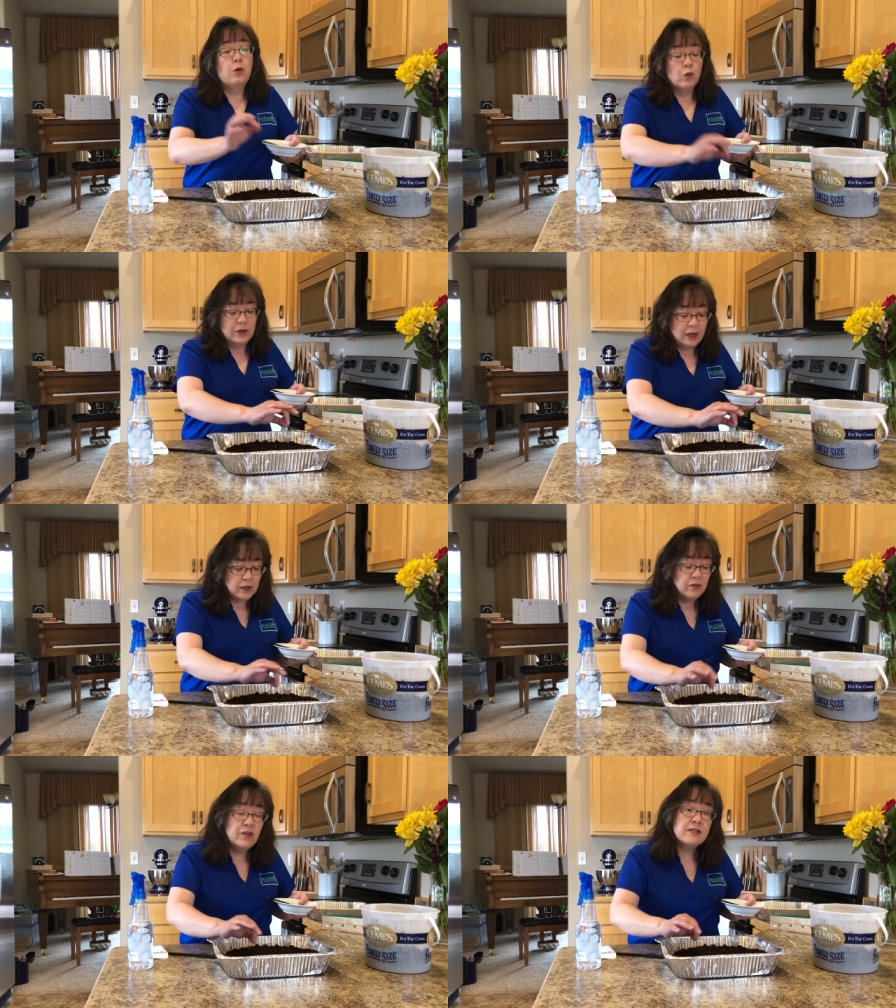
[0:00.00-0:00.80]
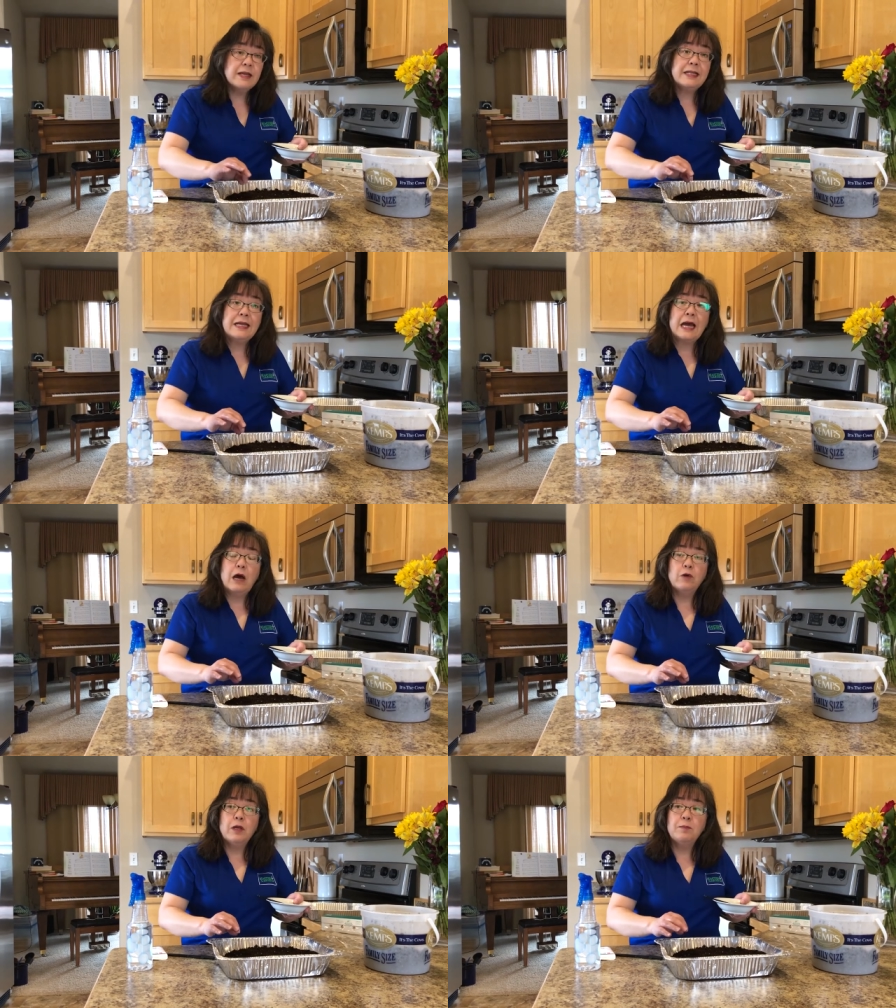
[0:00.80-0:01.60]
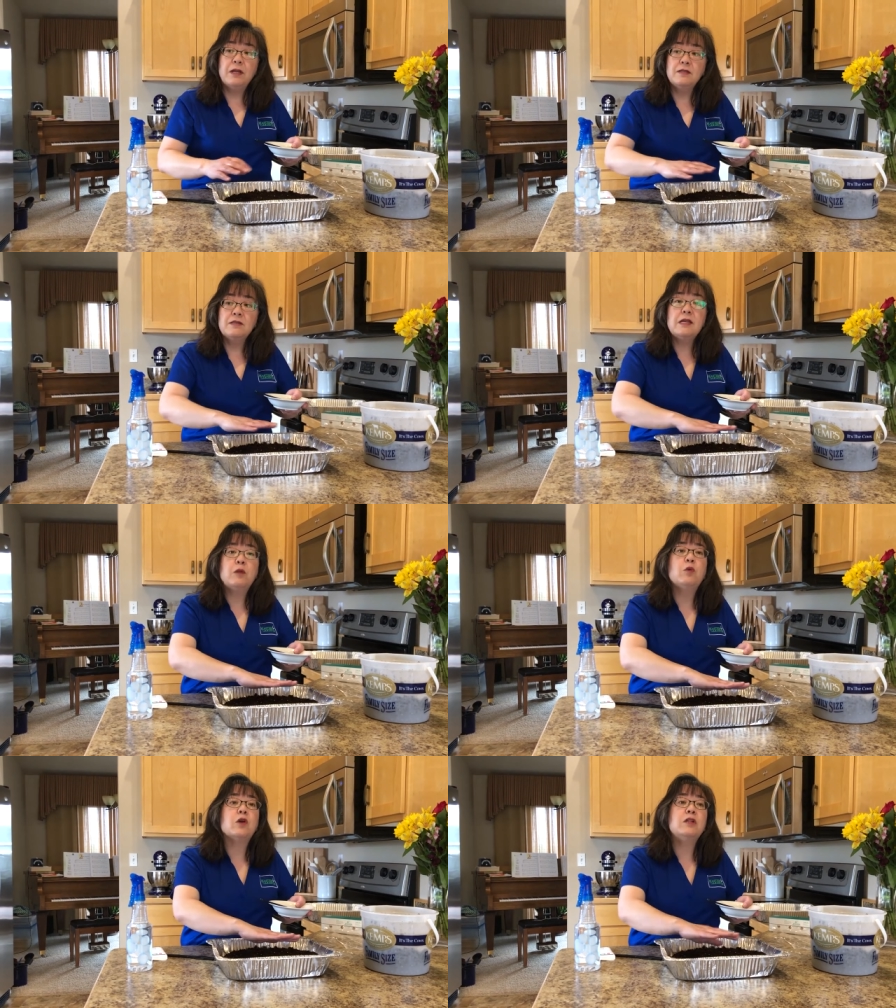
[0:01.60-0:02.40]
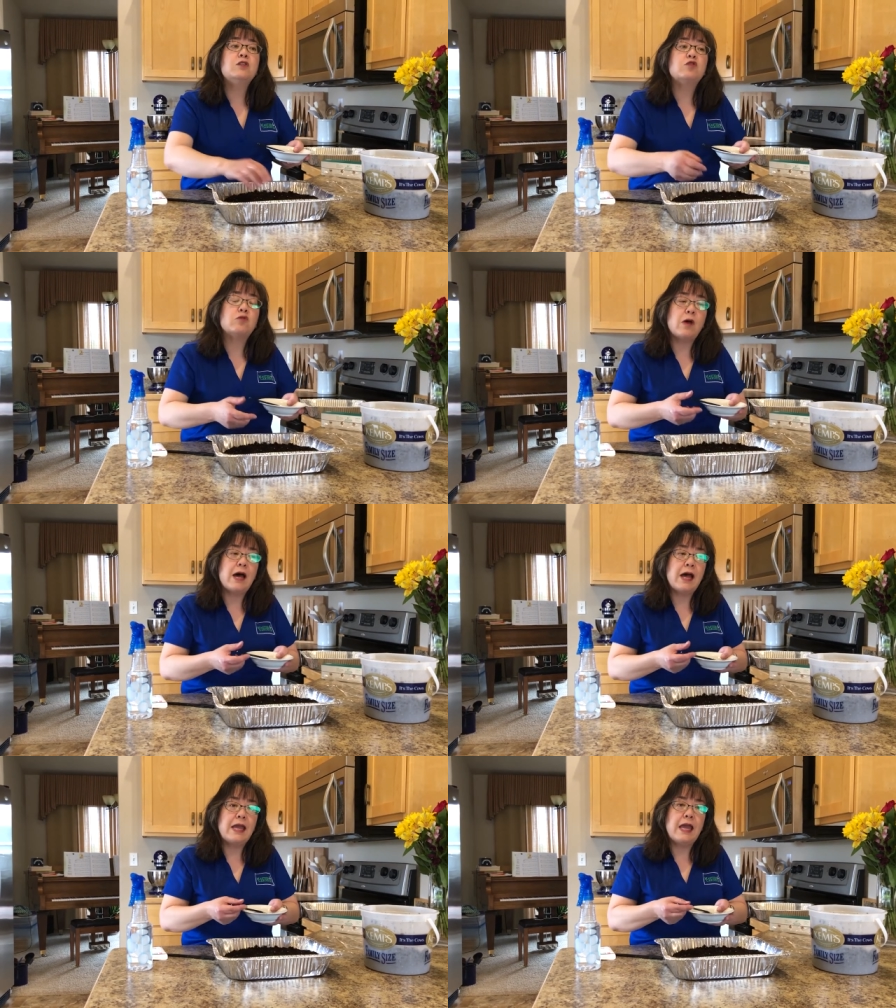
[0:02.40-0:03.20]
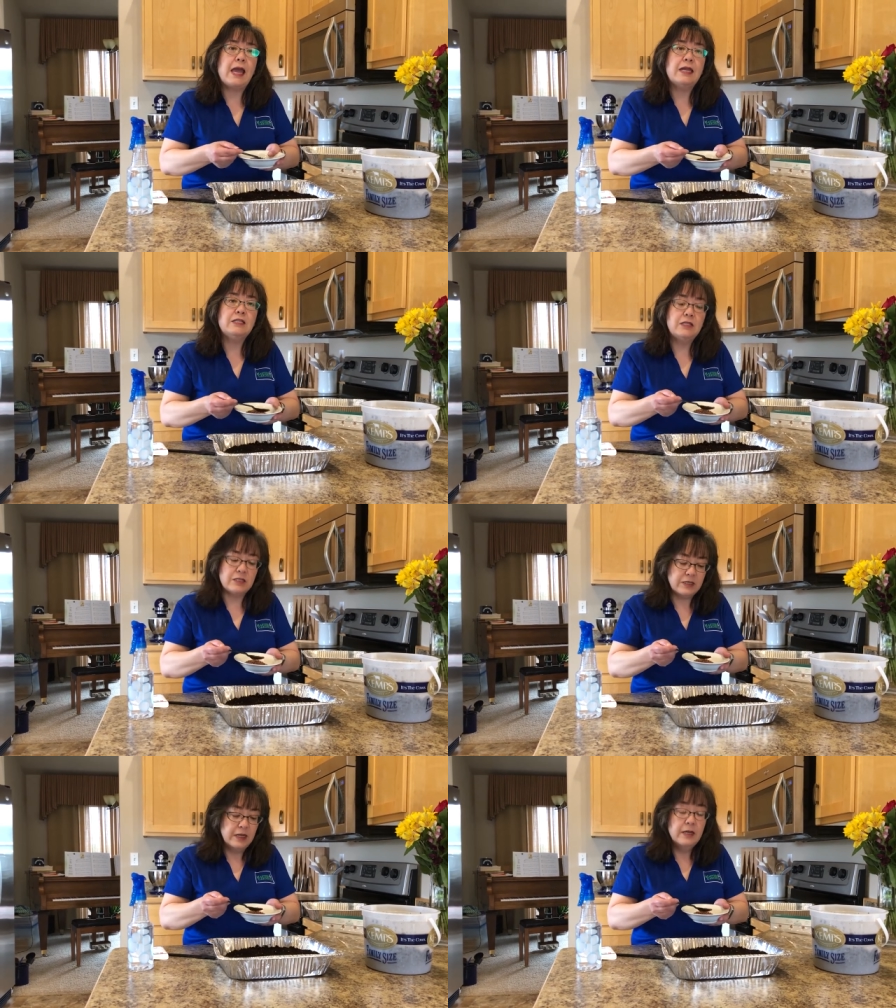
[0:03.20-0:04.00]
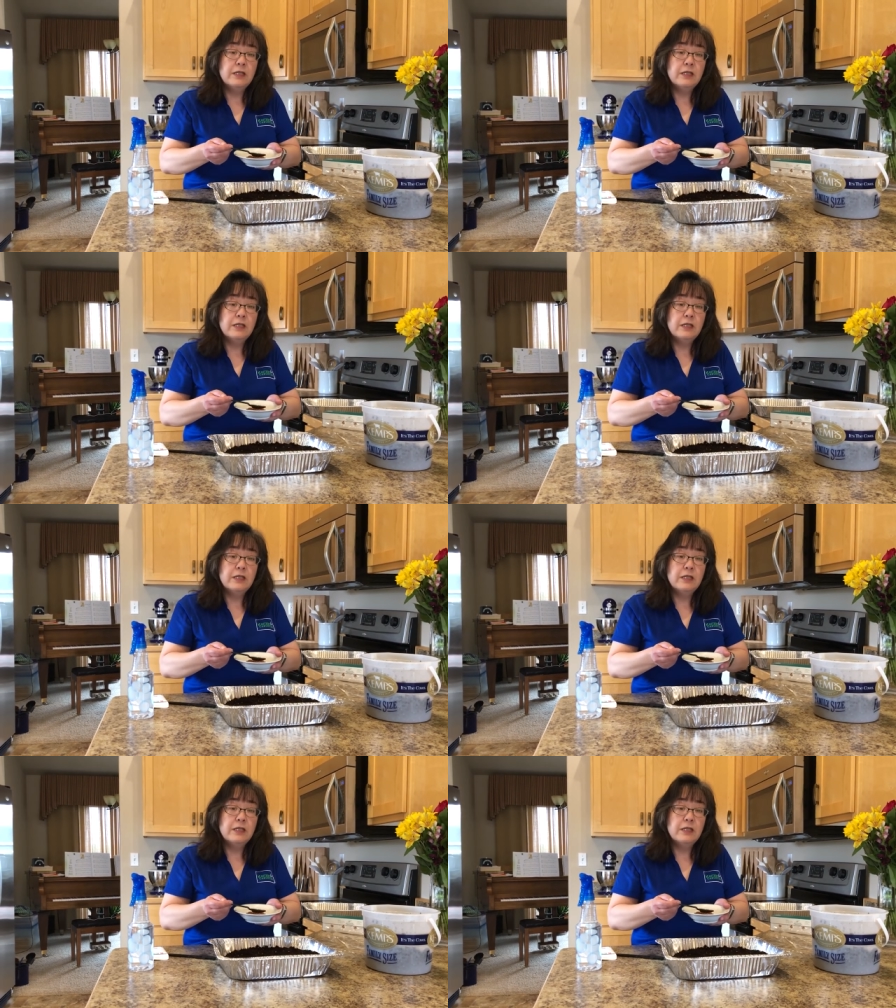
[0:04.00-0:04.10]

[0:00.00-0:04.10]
We're not going to physically count it, but instead we're going to try and just